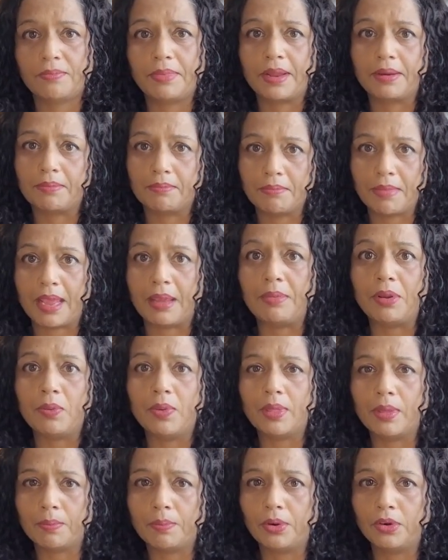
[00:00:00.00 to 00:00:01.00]
but maybe
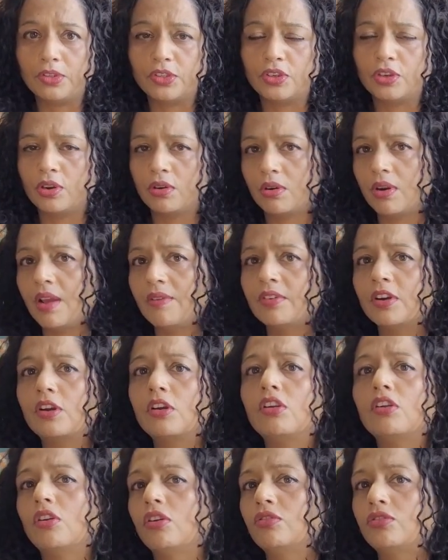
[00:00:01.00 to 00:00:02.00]
with a person you don't have a
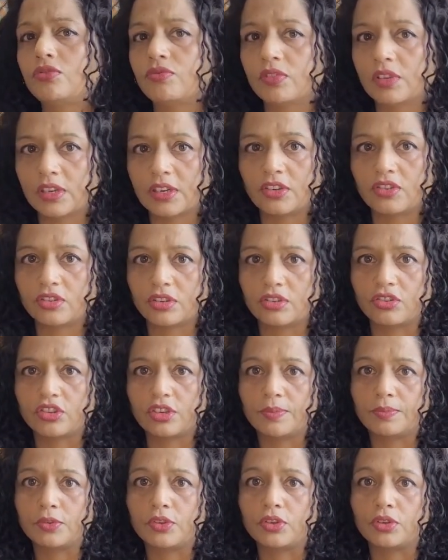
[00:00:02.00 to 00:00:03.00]
close
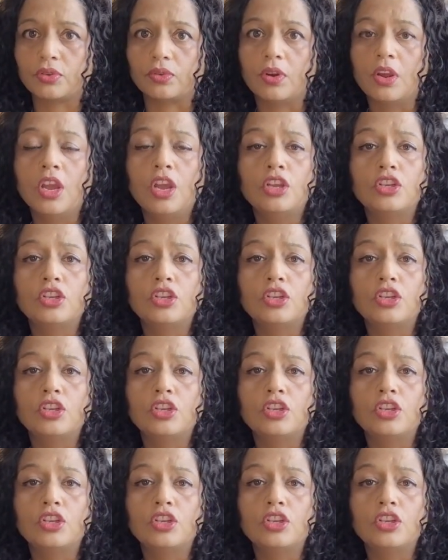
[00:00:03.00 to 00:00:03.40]
relationship to.